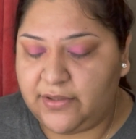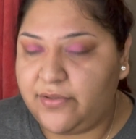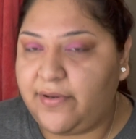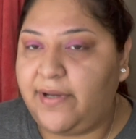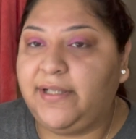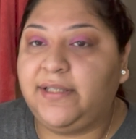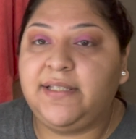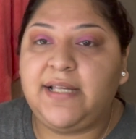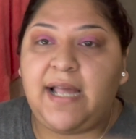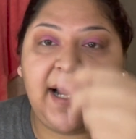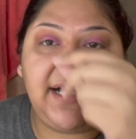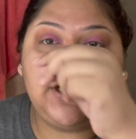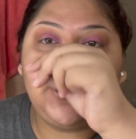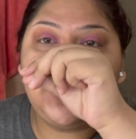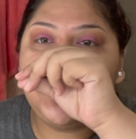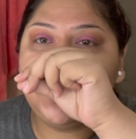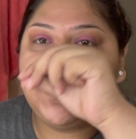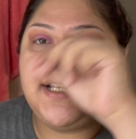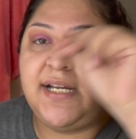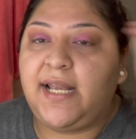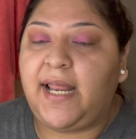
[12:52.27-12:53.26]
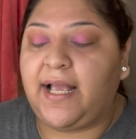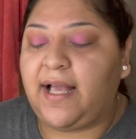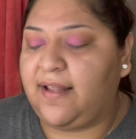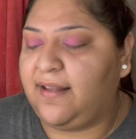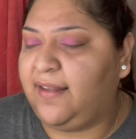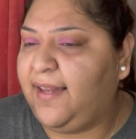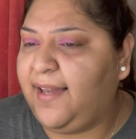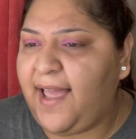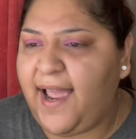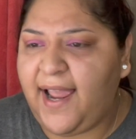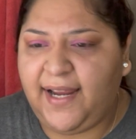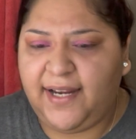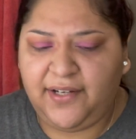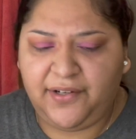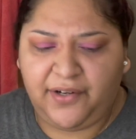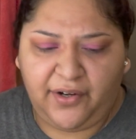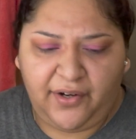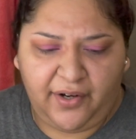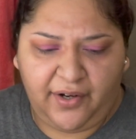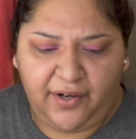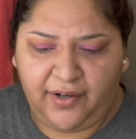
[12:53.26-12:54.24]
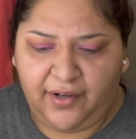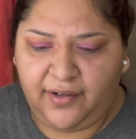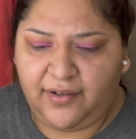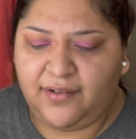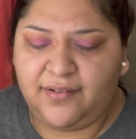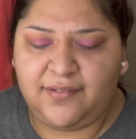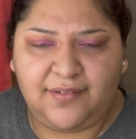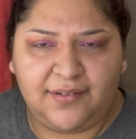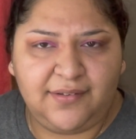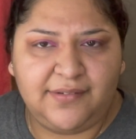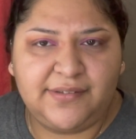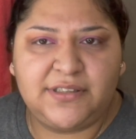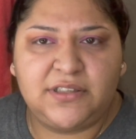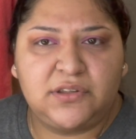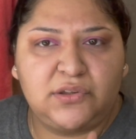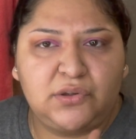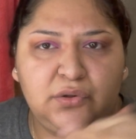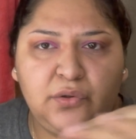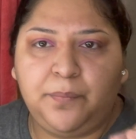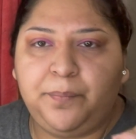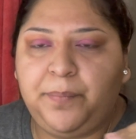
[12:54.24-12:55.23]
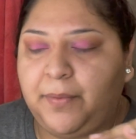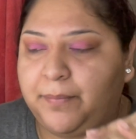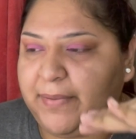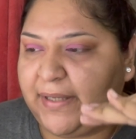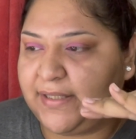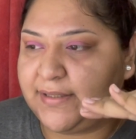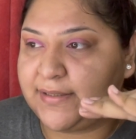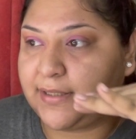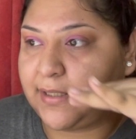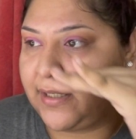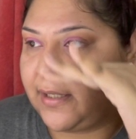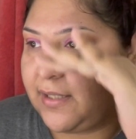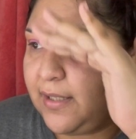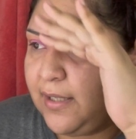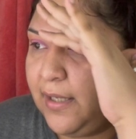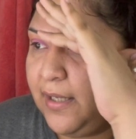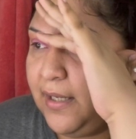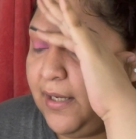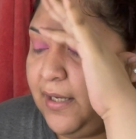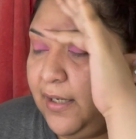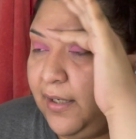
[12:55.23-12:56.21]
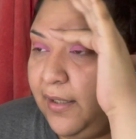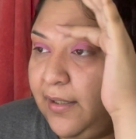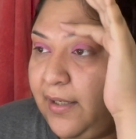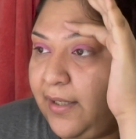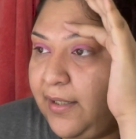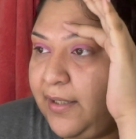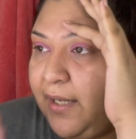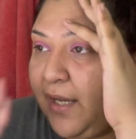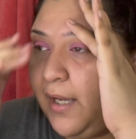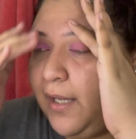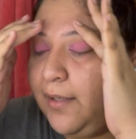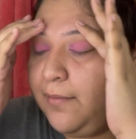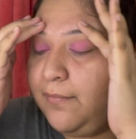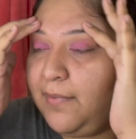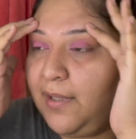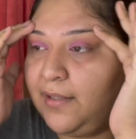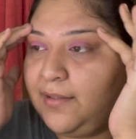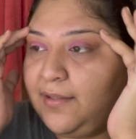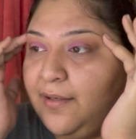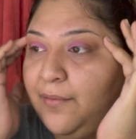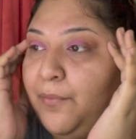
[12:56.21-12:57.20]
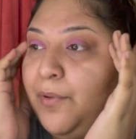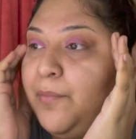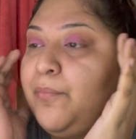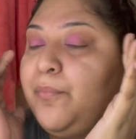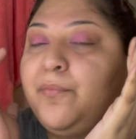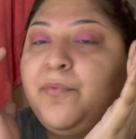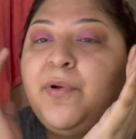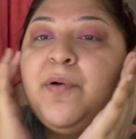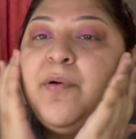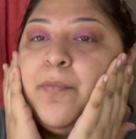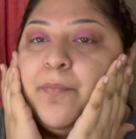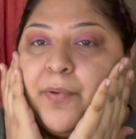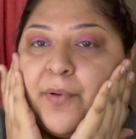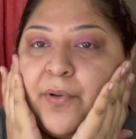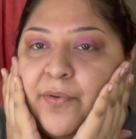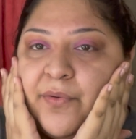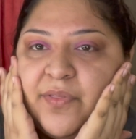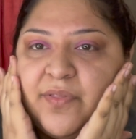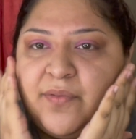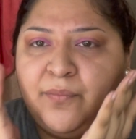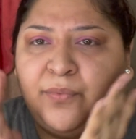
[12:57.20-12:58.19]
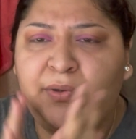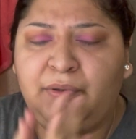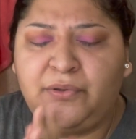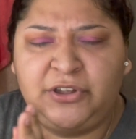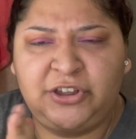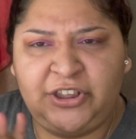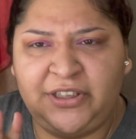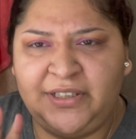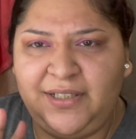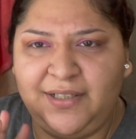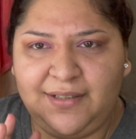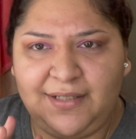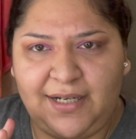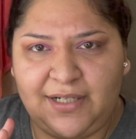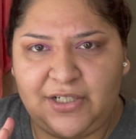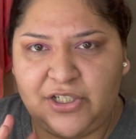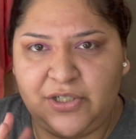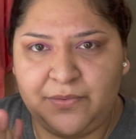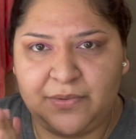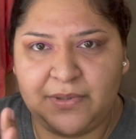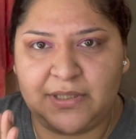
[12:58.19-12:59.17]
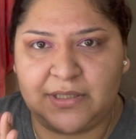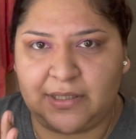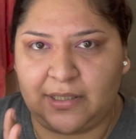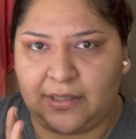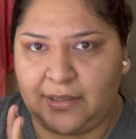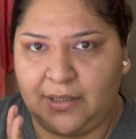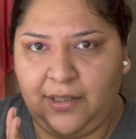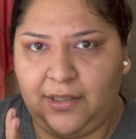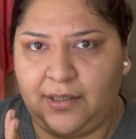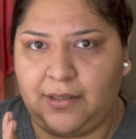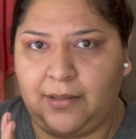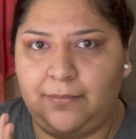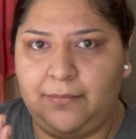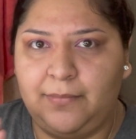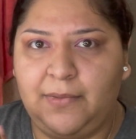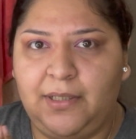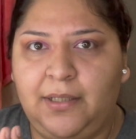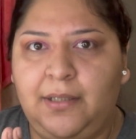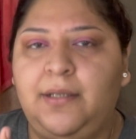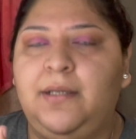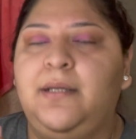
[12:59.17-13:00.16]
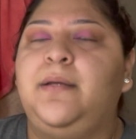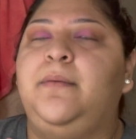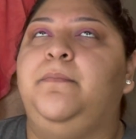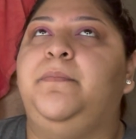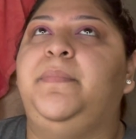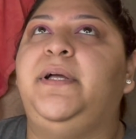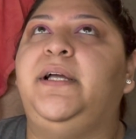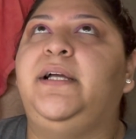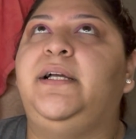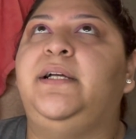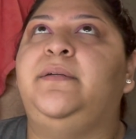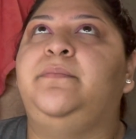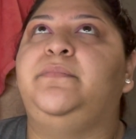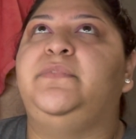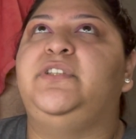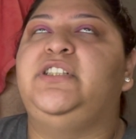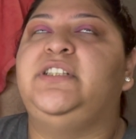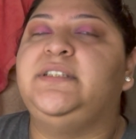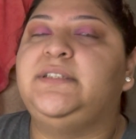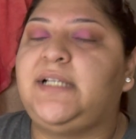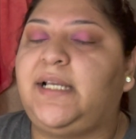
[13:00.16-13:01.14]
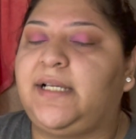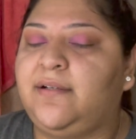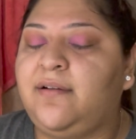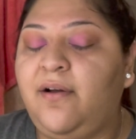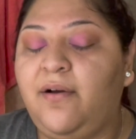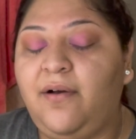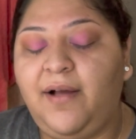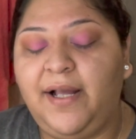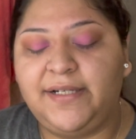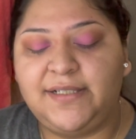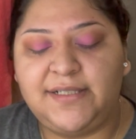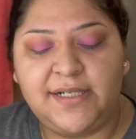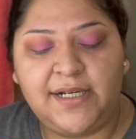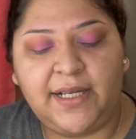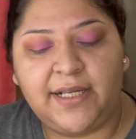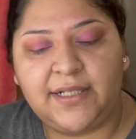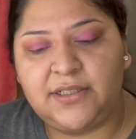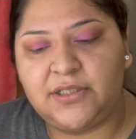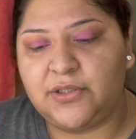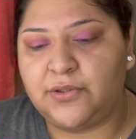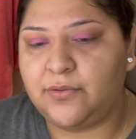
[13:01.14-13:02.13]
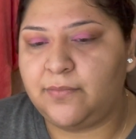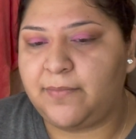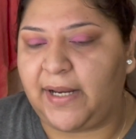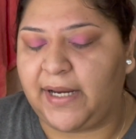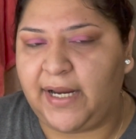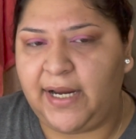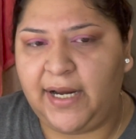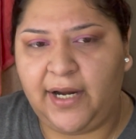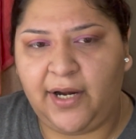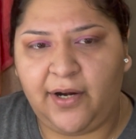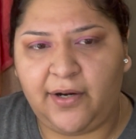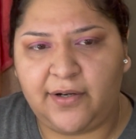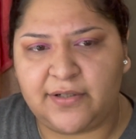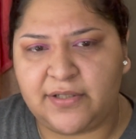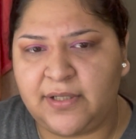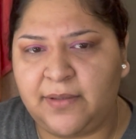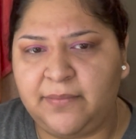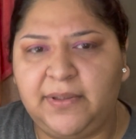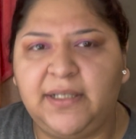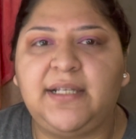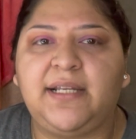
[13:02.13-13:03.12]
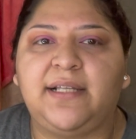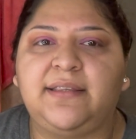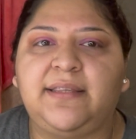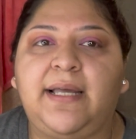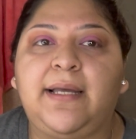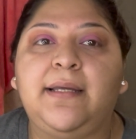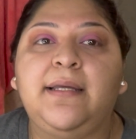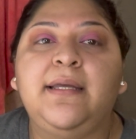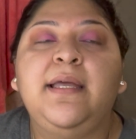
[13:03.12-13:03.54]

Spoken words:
So I just did like a liner, super basic. And I came and then we were both, well, she looked like she was done up. But she's like, no, I didn't get to do my hair, something like that.